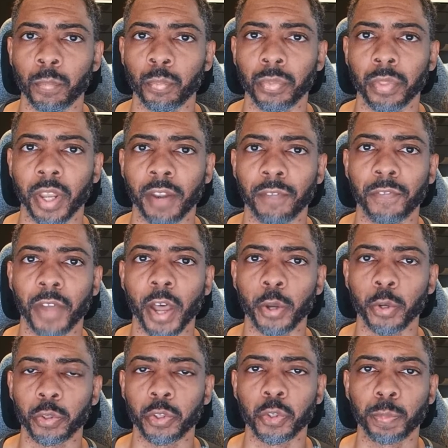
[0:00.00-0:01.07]
that I
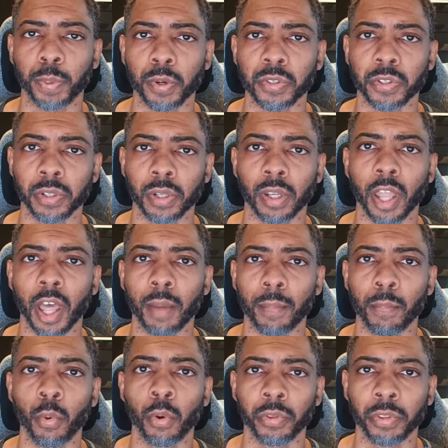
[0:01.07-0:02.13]
valued this person a lot
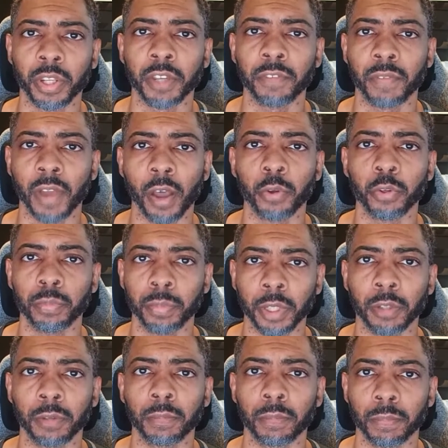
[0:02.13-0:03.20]
more than they valued me.